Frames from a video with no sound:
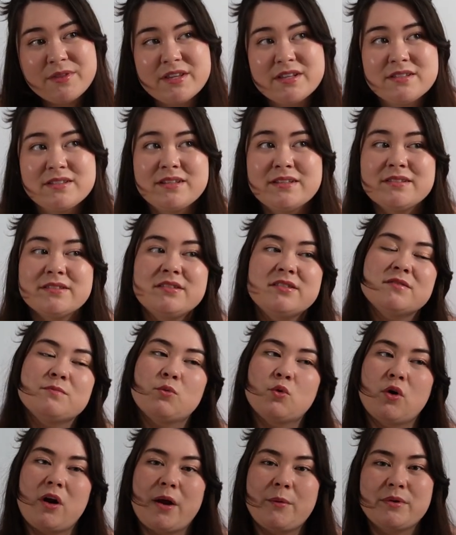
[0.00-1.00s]
This season is
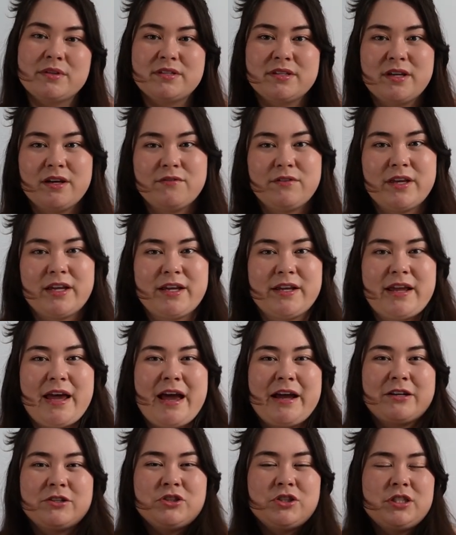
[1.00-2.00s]
more, I would say, of like an
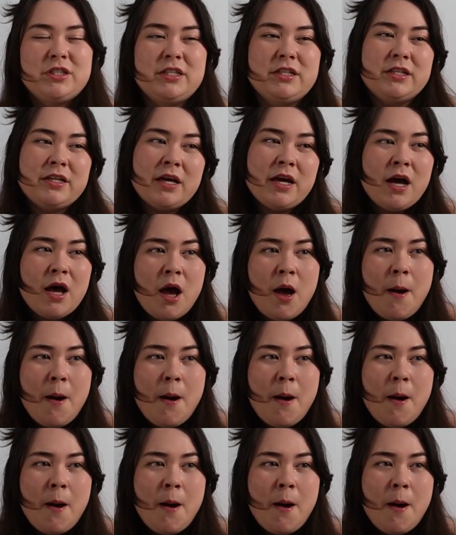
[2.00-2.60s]
action